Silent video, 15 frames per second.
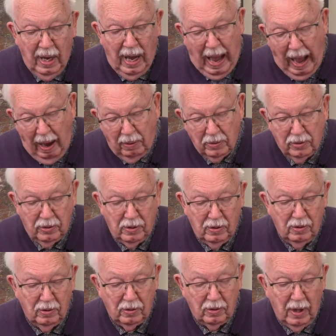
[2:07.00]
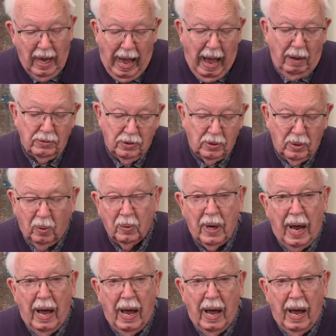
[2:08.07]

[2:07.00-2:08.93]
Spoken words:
houses, household